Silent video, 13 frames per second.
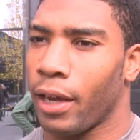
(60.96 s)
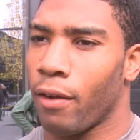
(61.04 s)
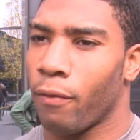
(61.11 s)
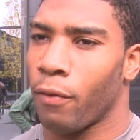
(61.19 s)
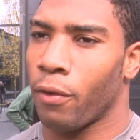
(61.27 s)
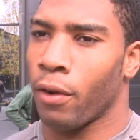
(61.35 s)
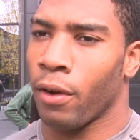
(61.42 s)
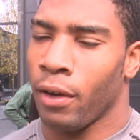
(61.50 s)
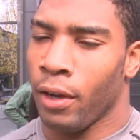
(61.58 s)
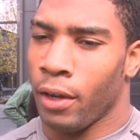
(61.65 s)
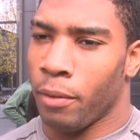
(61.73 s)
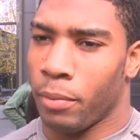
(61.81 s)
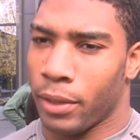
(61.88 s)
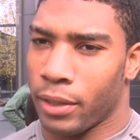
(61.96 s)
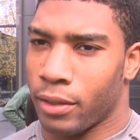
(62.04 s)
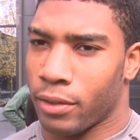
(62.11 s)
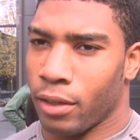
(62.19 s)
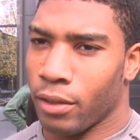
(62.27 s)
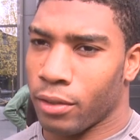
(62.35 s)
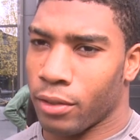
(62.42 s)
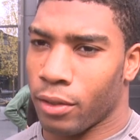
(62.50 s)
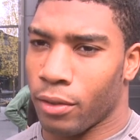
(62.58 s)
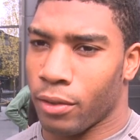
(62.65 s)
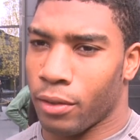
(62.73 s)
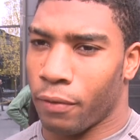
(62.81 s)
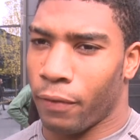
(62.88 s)
out for, but there's
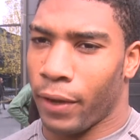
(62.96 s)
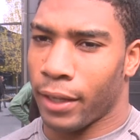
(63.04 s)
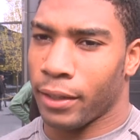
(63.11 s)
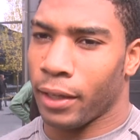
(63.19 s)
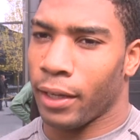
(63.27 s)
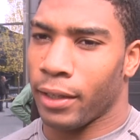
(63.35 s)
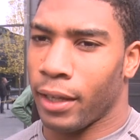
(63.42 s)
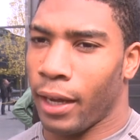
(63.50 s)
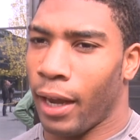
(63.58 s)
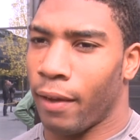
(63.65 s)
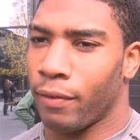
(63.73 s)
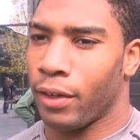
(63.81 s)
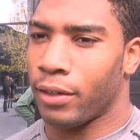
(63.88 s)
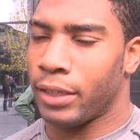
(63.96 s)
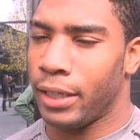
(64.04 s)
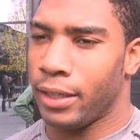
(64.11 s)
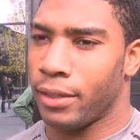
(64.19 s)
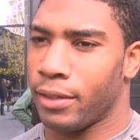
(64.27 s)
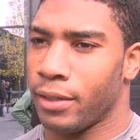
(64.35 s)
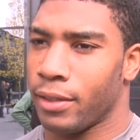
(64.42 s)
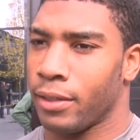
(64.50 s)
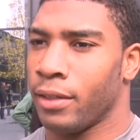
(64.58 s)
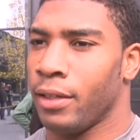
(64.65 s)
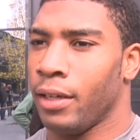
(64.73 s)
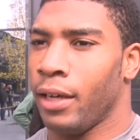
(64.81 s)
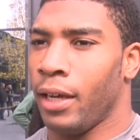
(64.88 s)
also the fact that they have their tendencies.
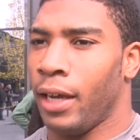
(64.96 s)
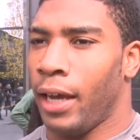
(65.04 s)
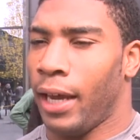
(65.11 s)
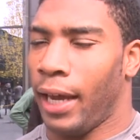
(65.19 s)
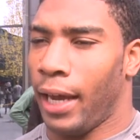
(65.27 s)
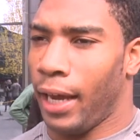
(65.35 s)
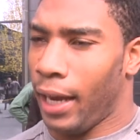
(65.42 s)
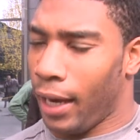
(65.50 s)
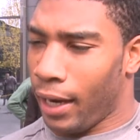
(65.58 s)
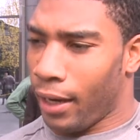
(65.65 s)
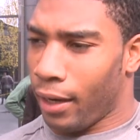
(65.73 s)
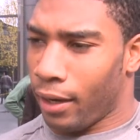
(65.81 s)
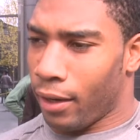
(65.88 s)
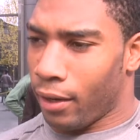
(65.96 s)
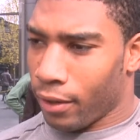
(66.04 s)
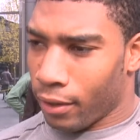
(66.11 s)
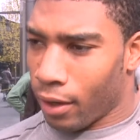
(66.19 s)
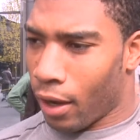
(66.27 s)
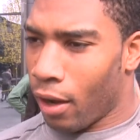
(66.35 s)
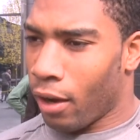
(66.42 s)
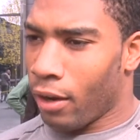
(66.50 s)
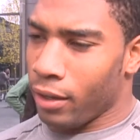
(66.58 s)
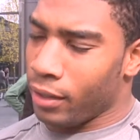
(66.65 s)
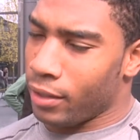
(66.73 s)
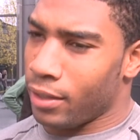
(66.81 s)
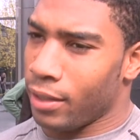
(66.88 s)
And all
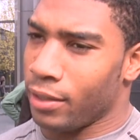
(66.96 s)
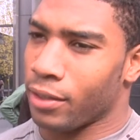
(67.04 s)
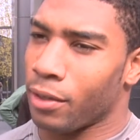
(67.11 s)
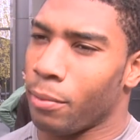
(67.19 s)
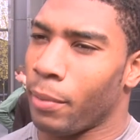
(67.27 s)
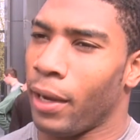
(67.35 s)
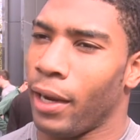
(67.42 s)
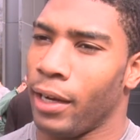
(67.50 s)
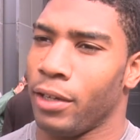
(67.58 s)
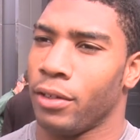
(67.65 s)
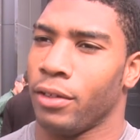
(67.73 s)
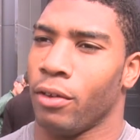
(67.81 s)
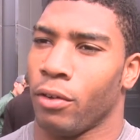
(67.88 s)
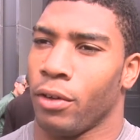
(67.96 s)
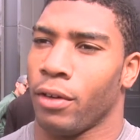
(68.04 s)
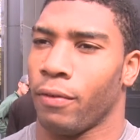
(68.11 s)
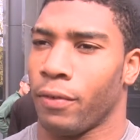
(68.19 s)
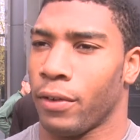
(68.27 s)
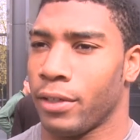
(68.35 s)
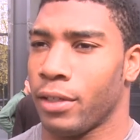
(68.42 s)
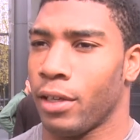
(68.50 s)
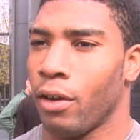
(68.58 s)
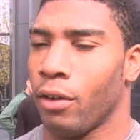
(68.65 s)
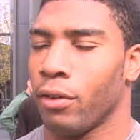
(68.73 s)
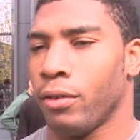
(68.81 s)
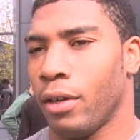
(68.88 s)
of these things combine in order for us to
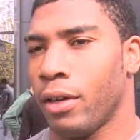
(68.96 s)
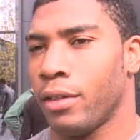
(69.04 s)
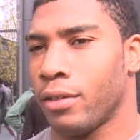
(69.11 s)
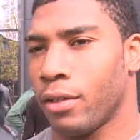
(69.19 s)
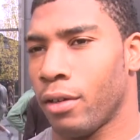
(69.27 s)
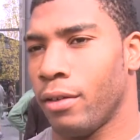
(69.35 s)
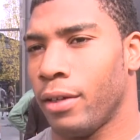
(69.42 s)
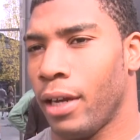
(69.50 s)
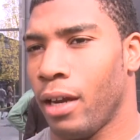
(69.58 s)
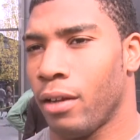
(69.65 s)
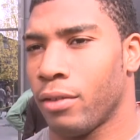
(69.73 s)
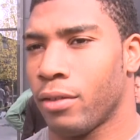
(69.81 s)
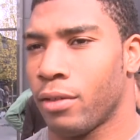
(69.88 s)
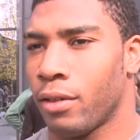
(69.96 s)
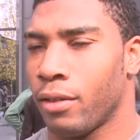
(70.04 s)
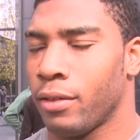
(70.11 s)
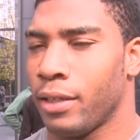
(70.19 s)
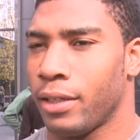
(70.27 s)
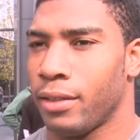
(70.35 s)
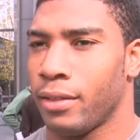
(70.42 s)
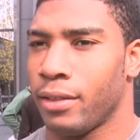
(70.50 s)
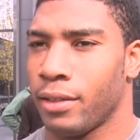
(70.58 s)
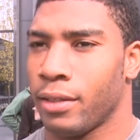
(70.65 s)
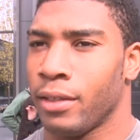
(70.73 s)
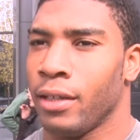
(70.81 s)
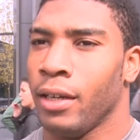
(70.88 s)
know on certain downs, certain
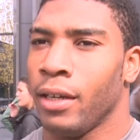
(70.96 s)
distances,